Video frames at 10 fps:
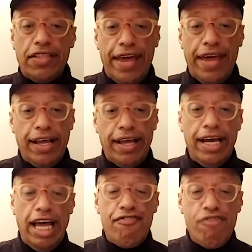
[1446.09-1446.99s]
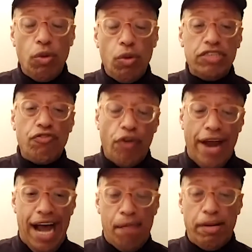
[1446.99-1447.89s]
I think he should also
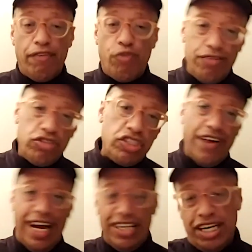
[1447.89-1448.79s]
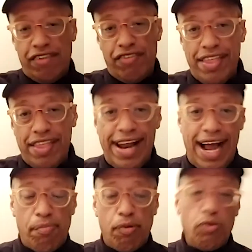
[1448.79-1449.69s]
put the balance
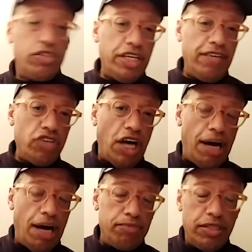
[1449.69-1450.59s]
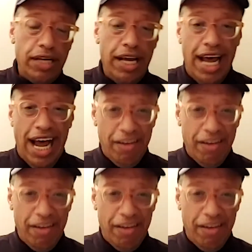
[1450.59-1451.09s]
between what is he